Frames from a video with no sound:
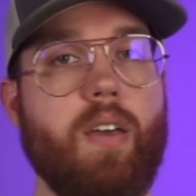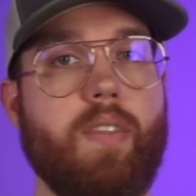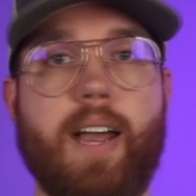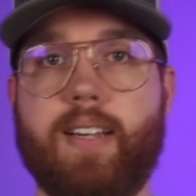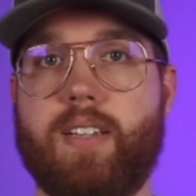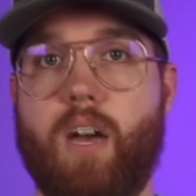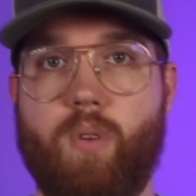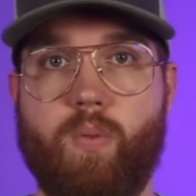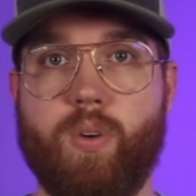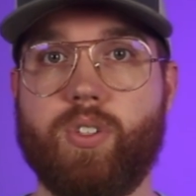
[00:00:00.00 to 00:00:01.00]
That's not
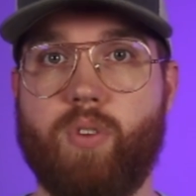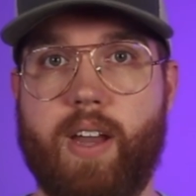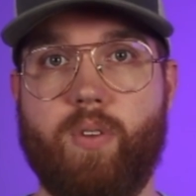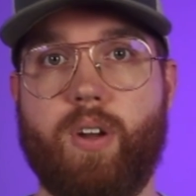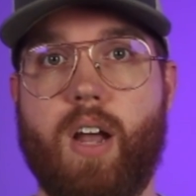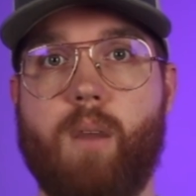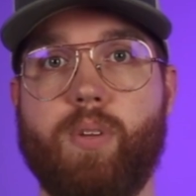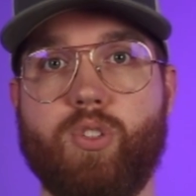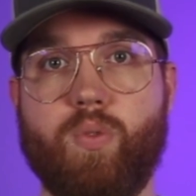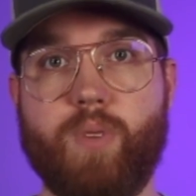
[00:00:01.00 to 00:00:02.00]
what we're trying to
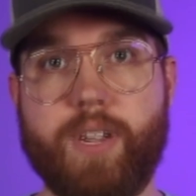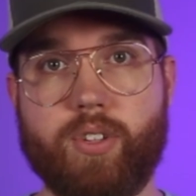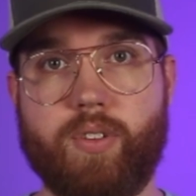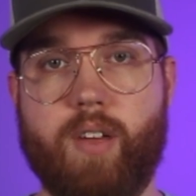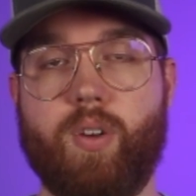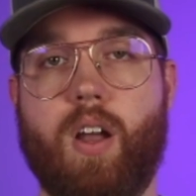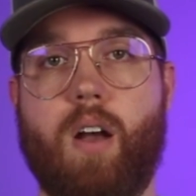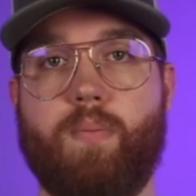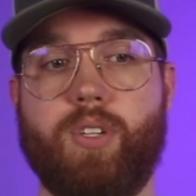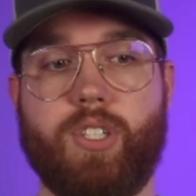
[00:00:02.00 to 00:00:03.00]
accomplish. What we are trying to
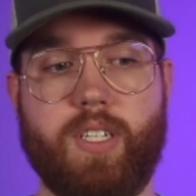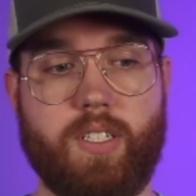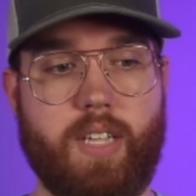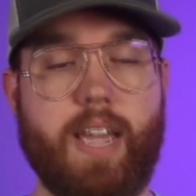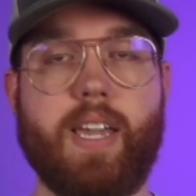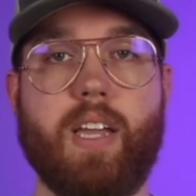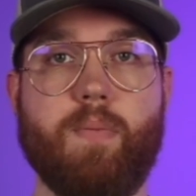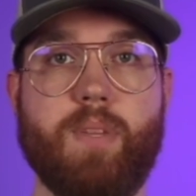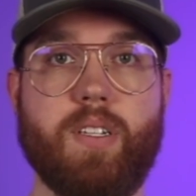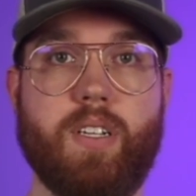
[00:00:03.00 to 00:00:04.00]
accomplish is taking a
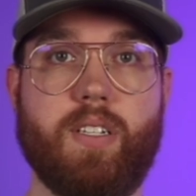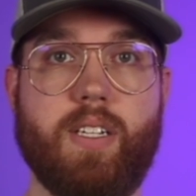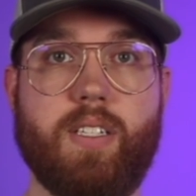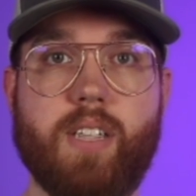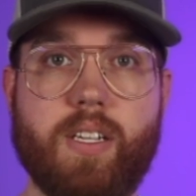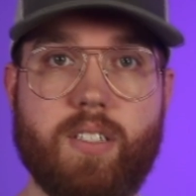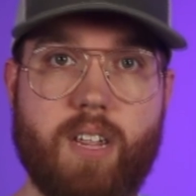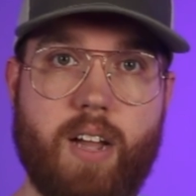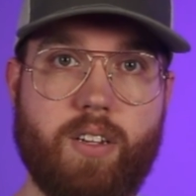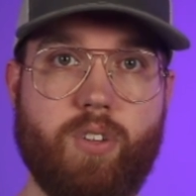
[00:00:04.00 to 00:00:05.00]
business that does
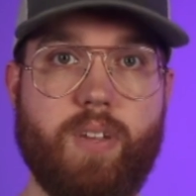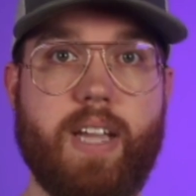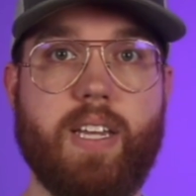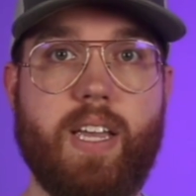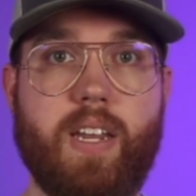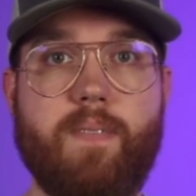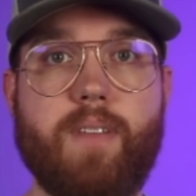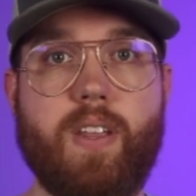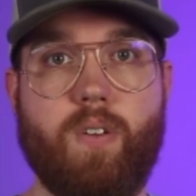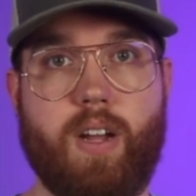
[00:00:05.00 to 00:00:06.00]
not create any
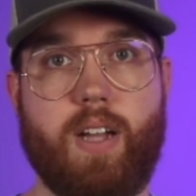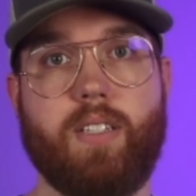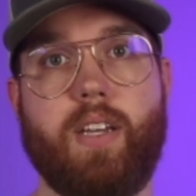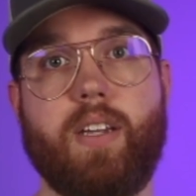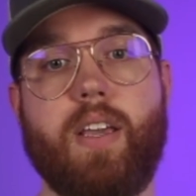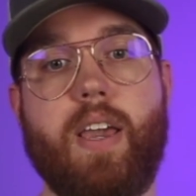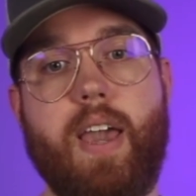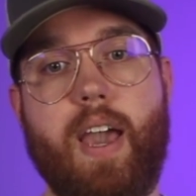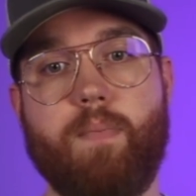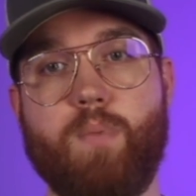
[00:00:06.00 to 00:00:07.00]
video content
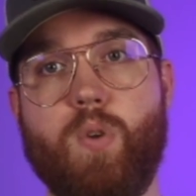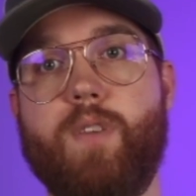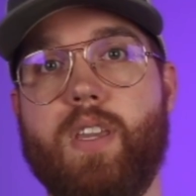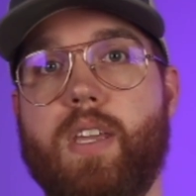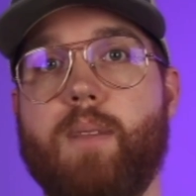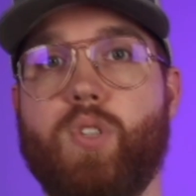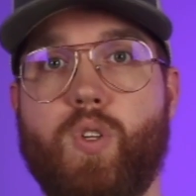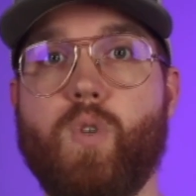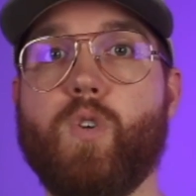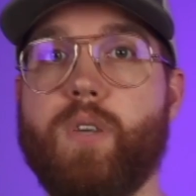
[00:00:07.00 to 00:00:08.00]
and moving them
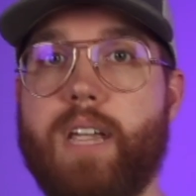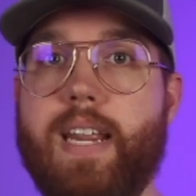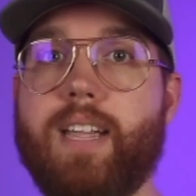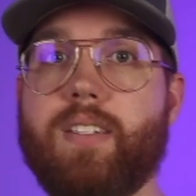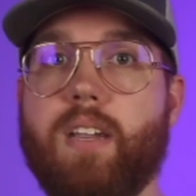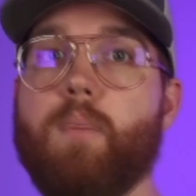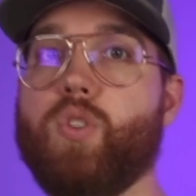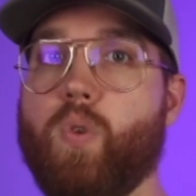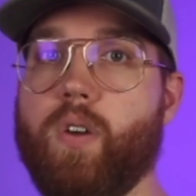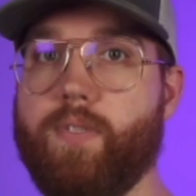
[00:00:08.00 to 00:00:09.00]
to creating some
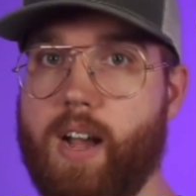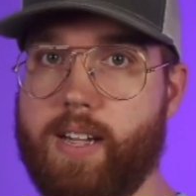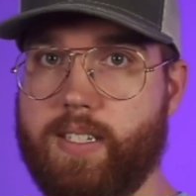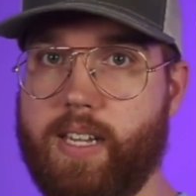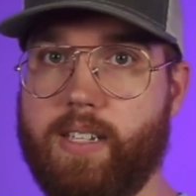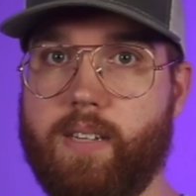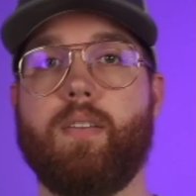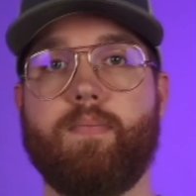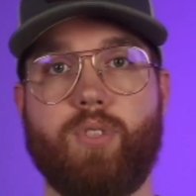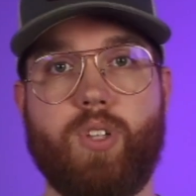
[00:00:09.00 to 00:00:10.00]
sort of content.
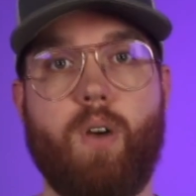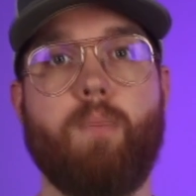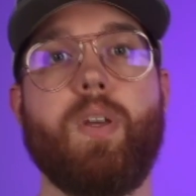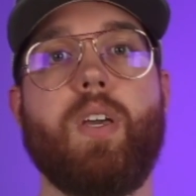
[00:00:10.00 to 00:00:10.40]
So